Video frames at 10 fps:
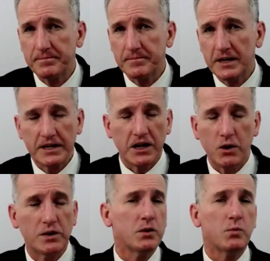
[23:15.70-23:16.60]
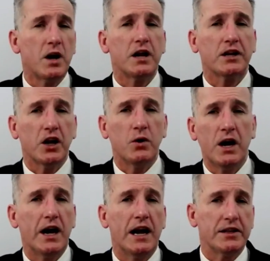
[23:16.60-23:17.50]
A little while ago, I
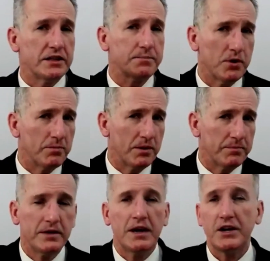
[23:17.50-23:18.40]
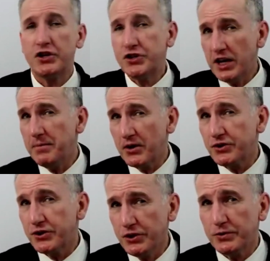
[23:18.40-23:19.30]
had this problem. And you tell them what to
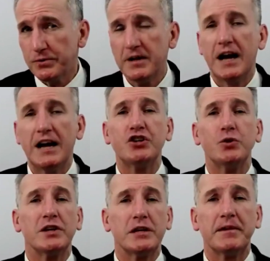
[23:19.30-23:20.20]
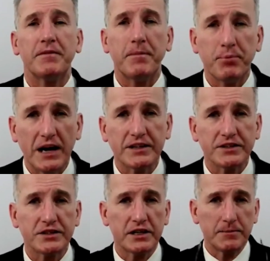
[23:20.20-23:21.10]
do. And you do a little bit of practice,
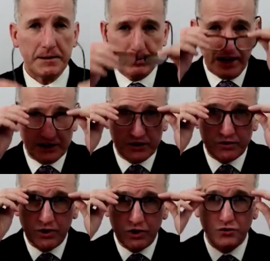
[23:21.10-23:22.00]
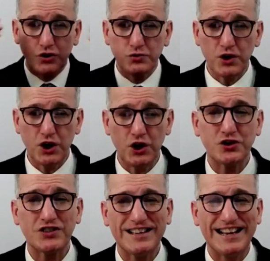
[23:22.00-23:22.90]
drill,
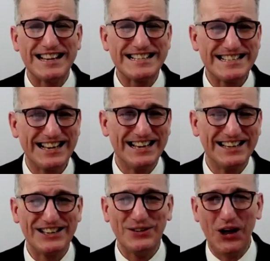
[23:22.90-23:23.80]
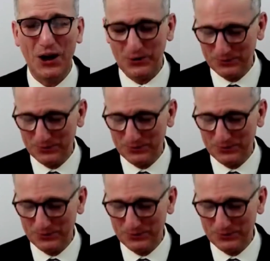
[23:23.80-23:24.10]
rehearse, as you know.